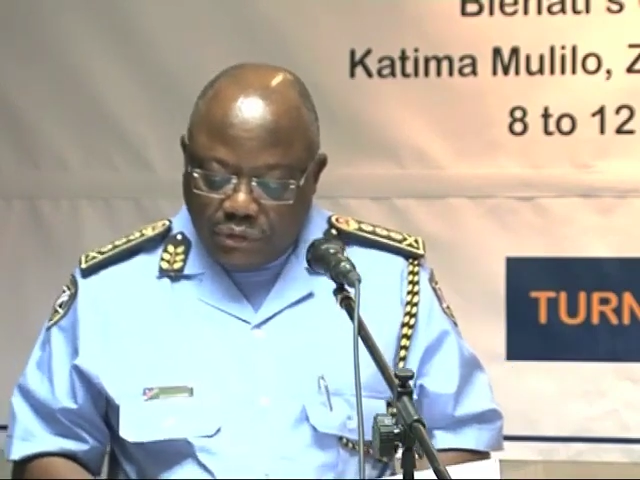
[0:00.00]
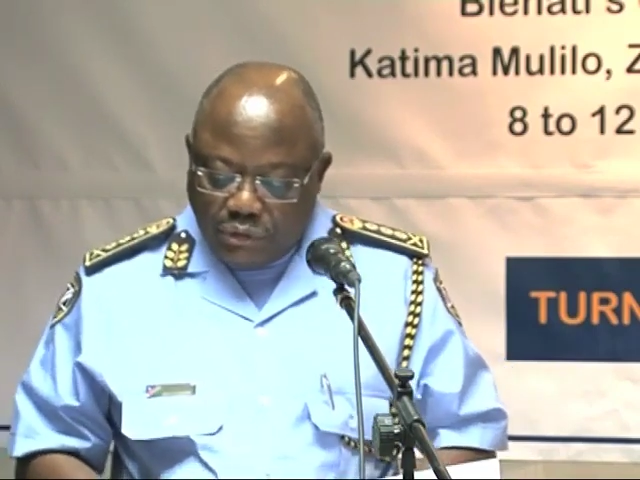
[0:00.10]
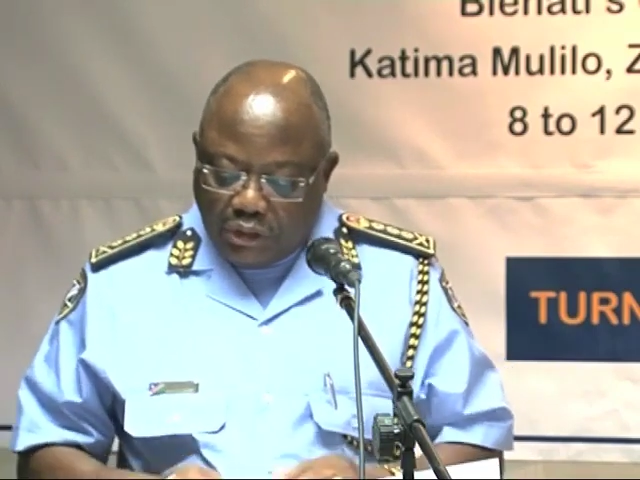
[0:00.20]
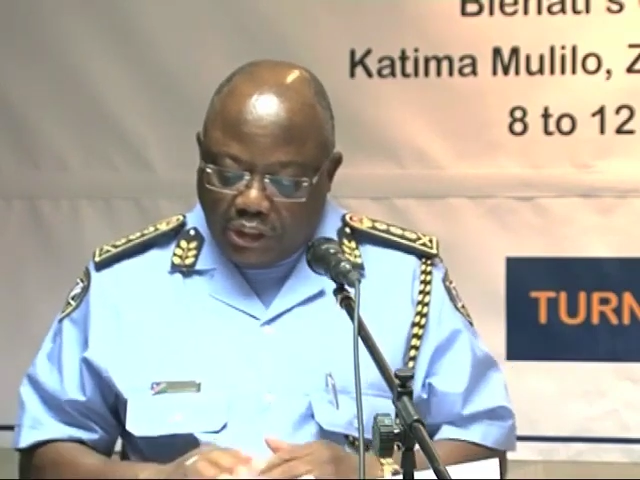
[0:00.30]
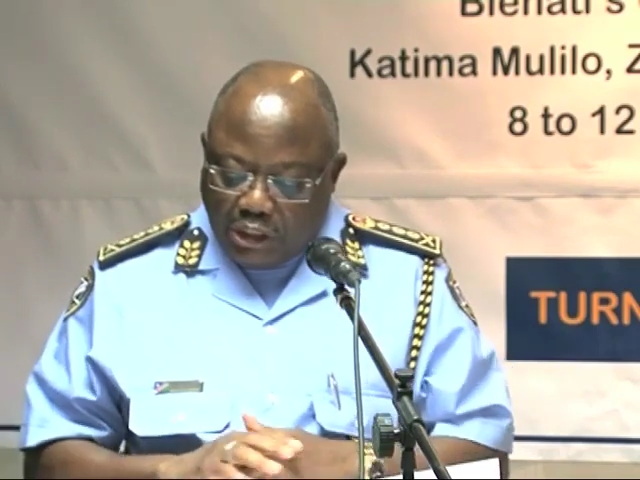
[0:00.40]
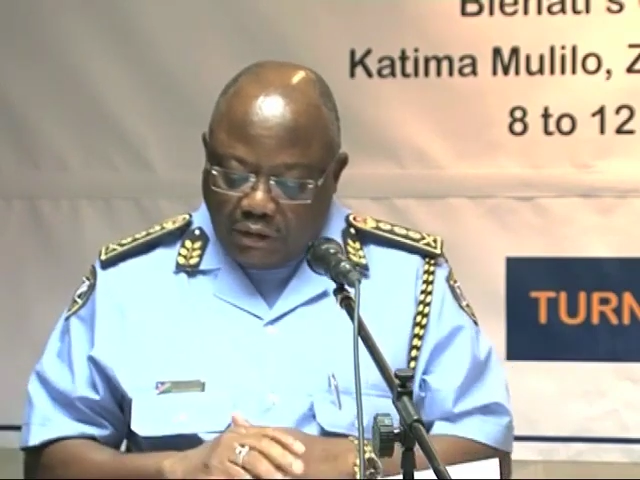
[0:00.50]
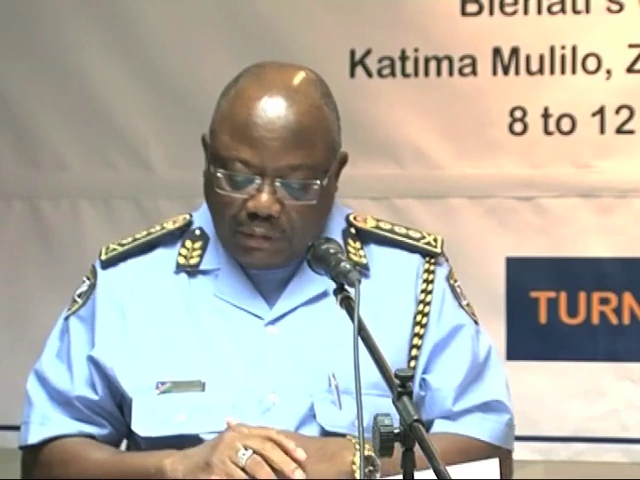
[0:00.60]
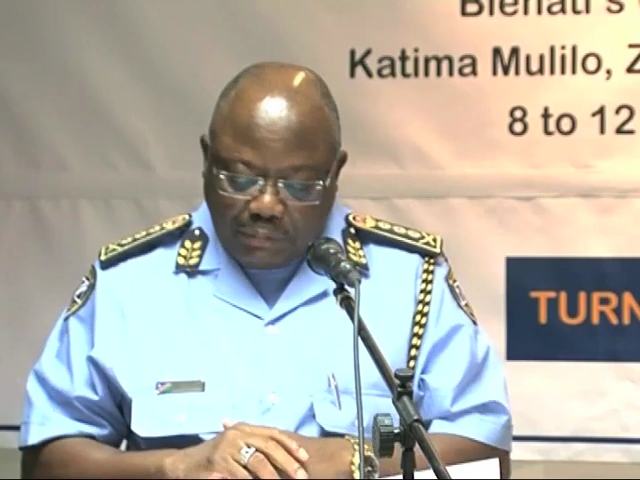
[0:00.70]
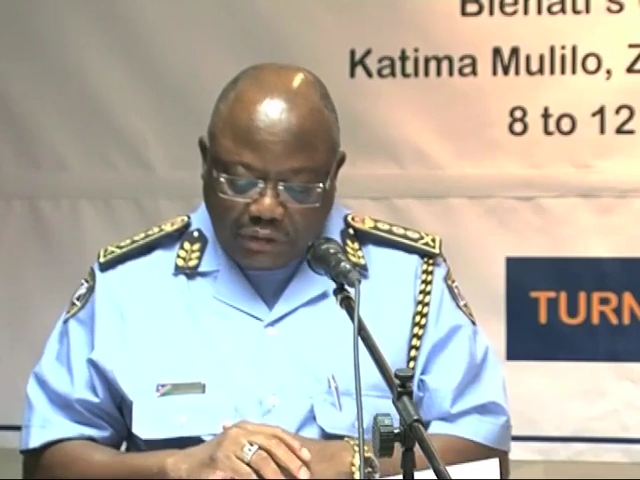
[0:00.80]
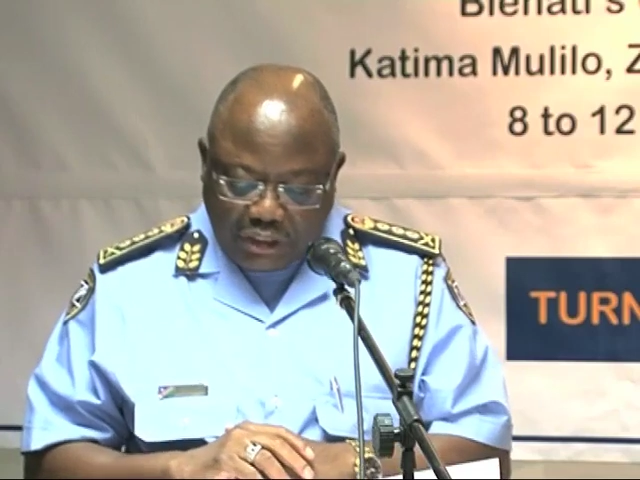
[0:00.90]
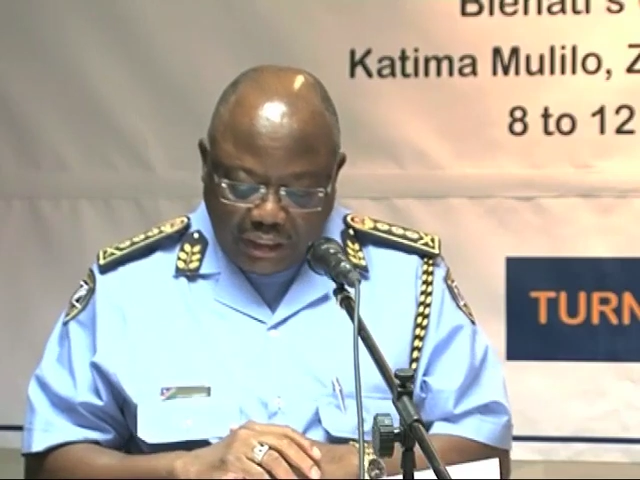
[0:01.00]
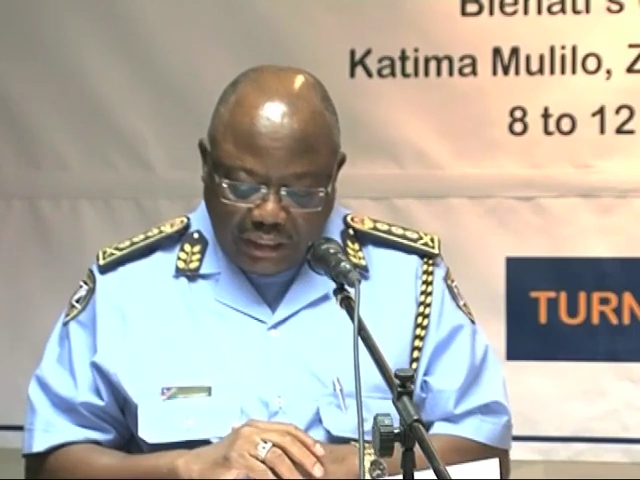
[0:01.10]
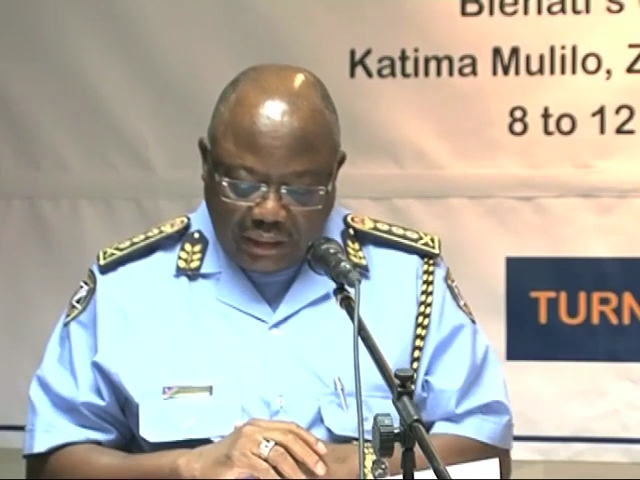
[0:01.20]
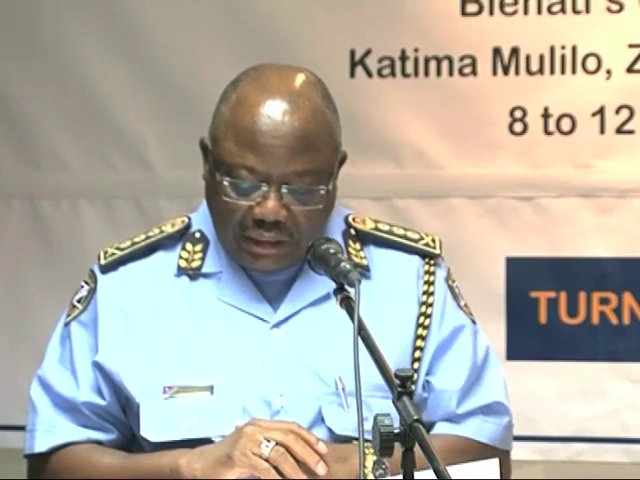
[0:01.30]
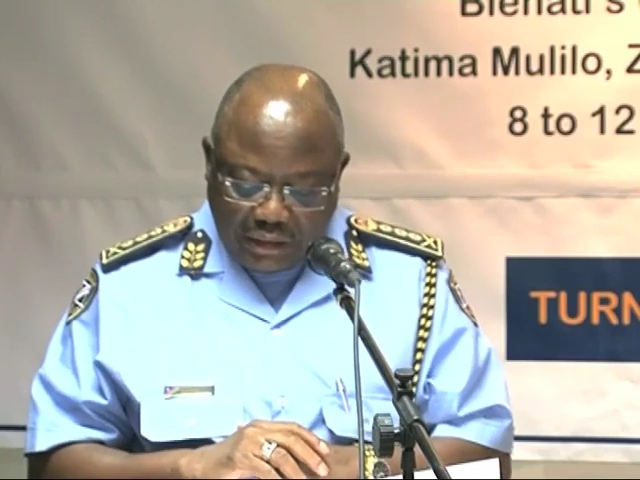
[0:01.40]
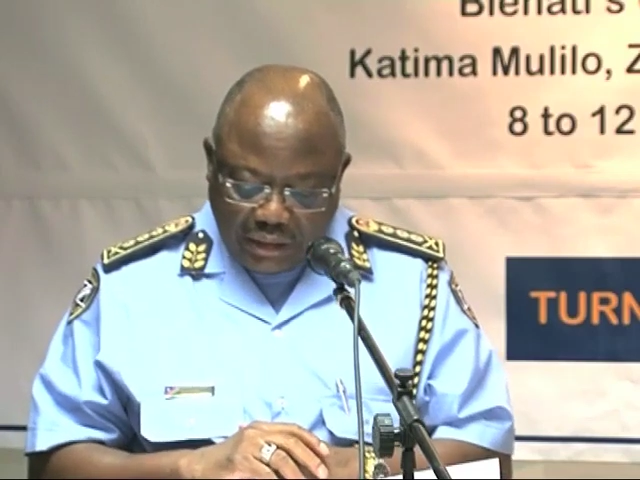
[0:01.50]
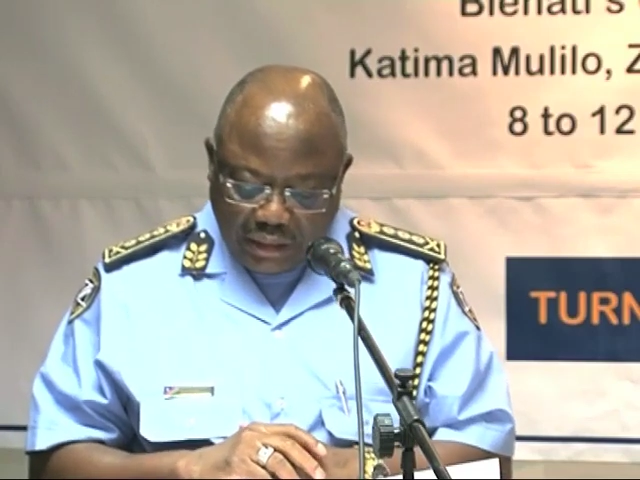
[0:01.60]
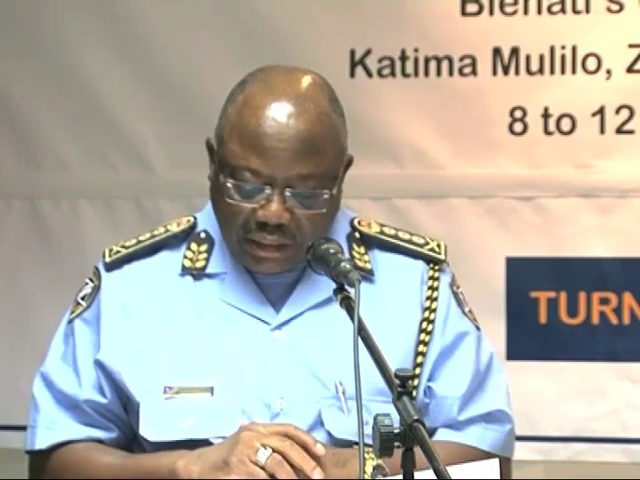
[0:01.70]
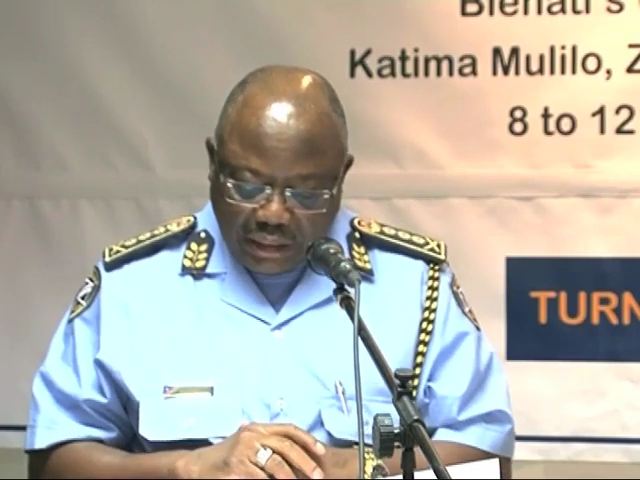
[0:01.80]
During our proceedings,